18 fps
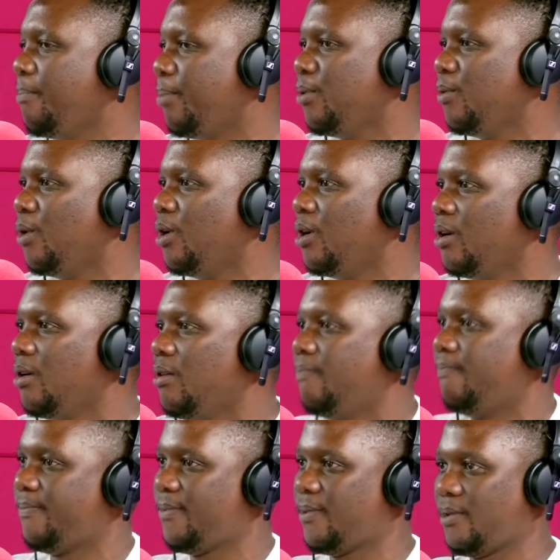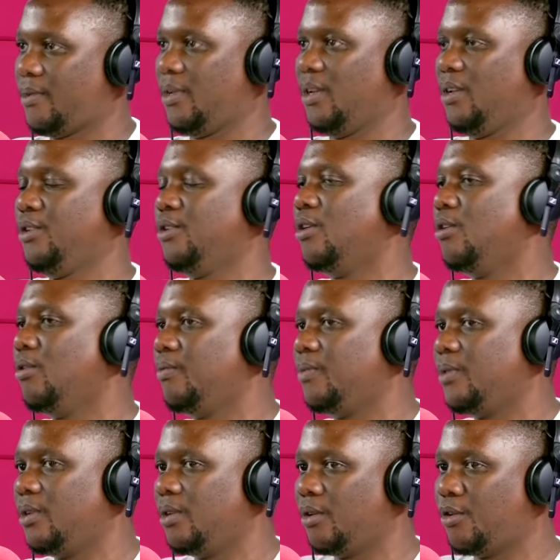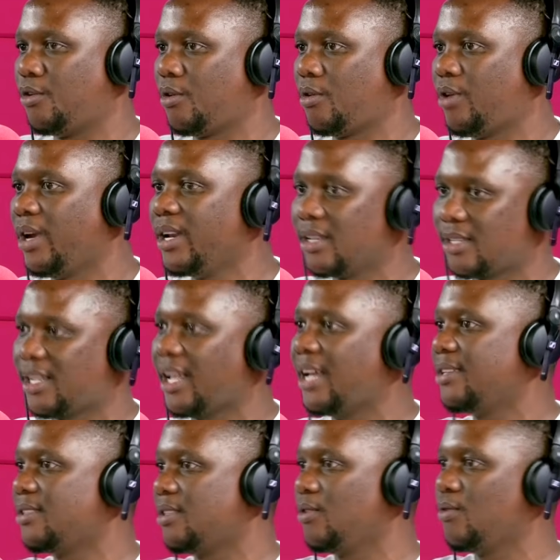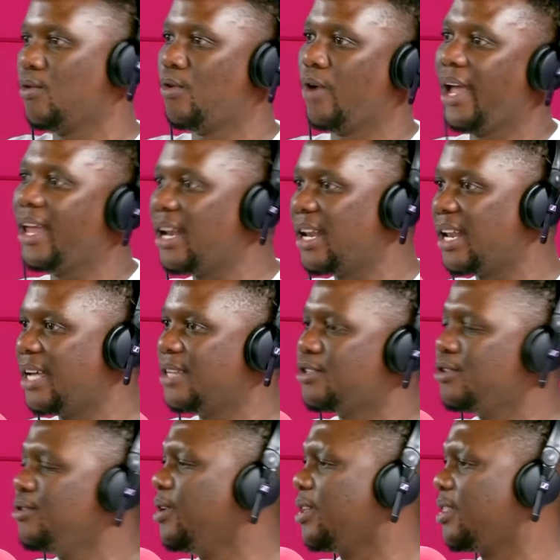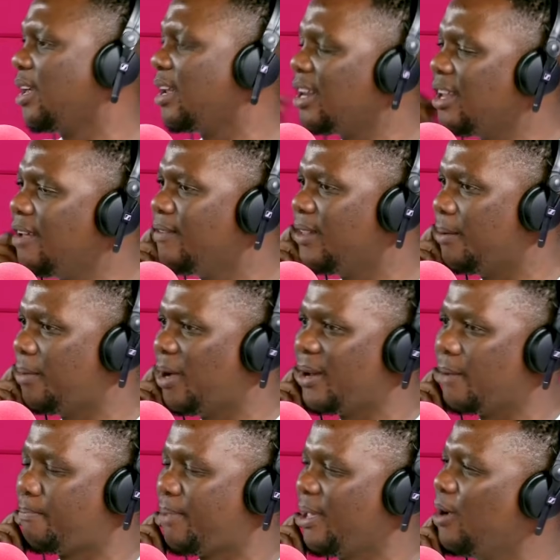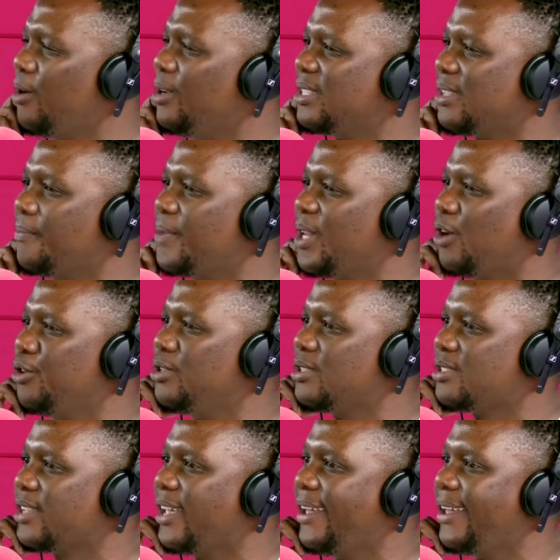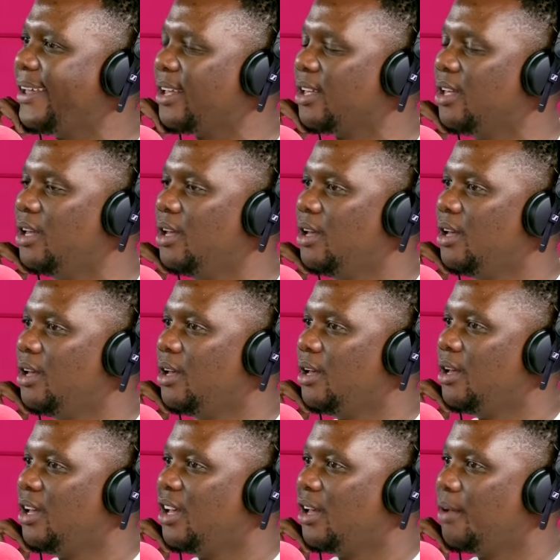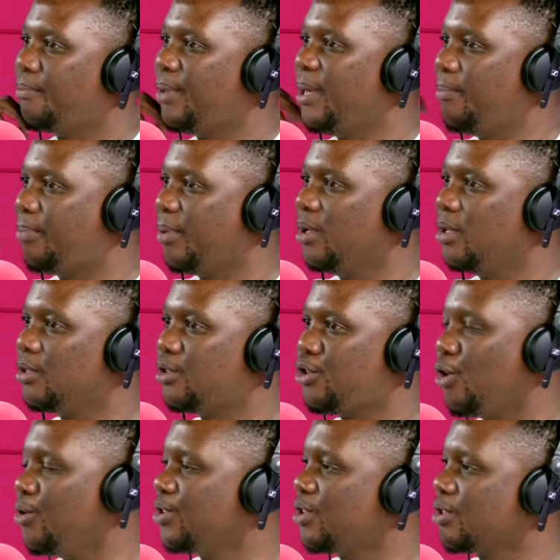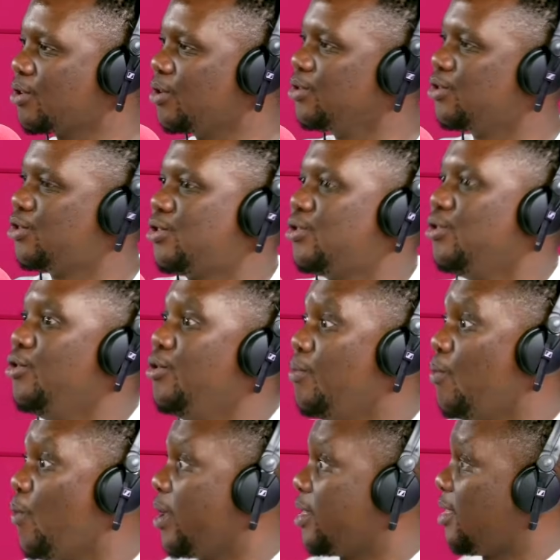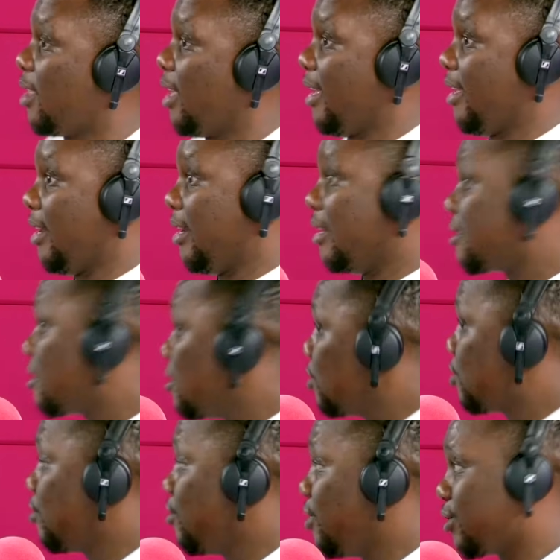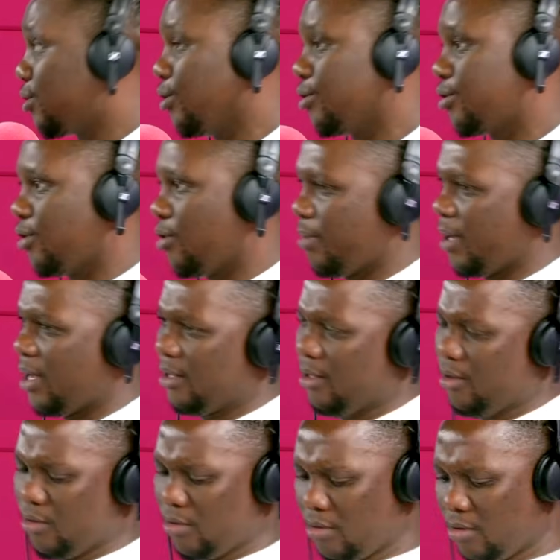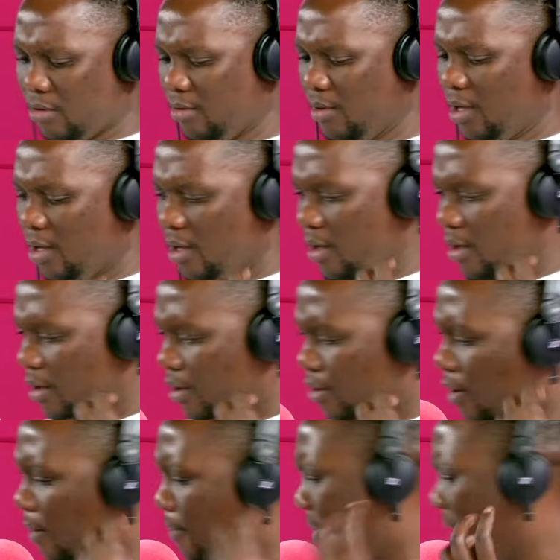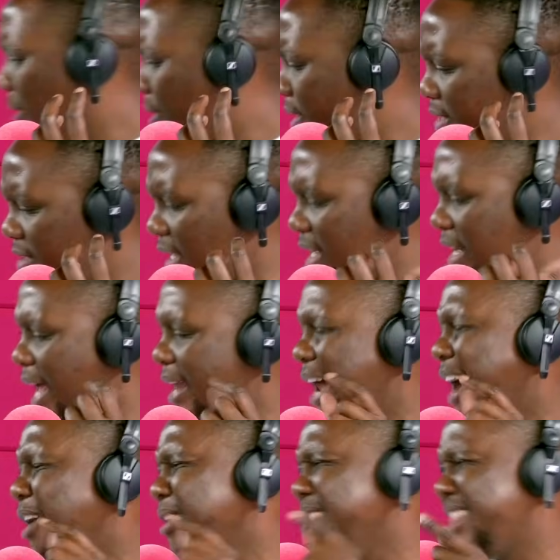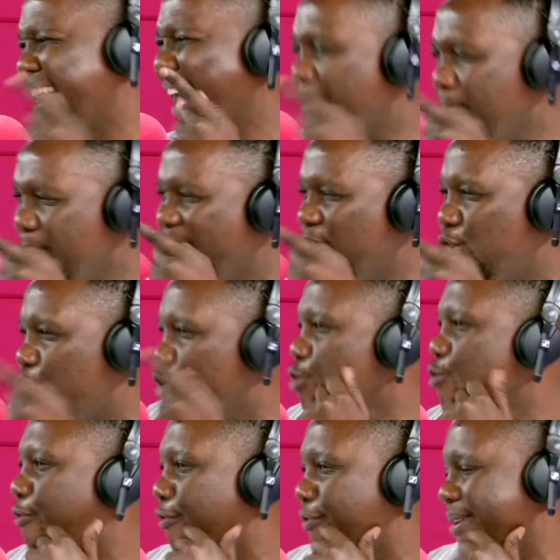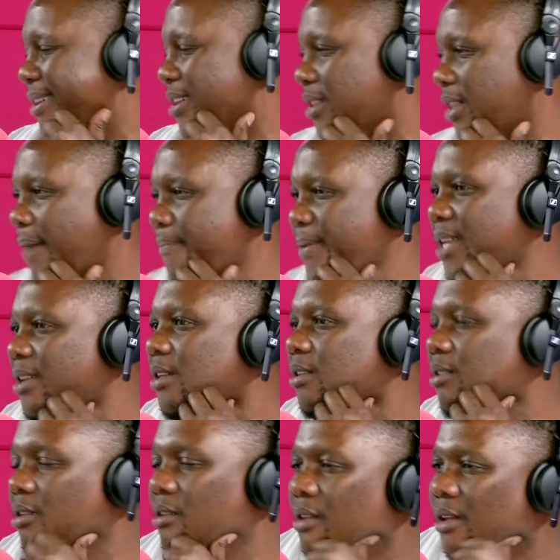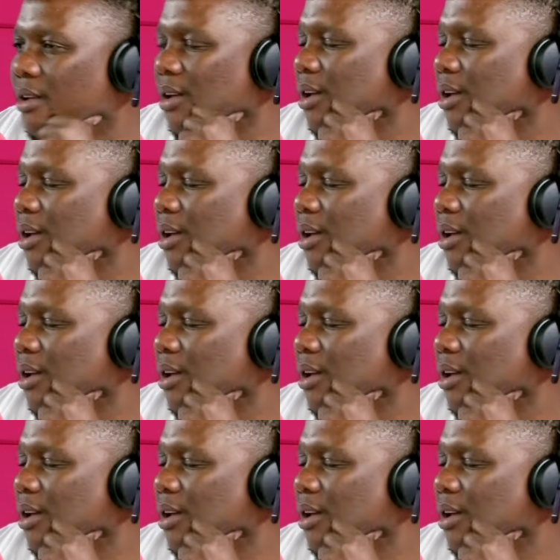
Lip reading: people were, criticizing or analyzing you at that level about appearance? I mean, are you saying people don't just consume what they listen to? It's also about your appearance. And how did that make you feel? I mean...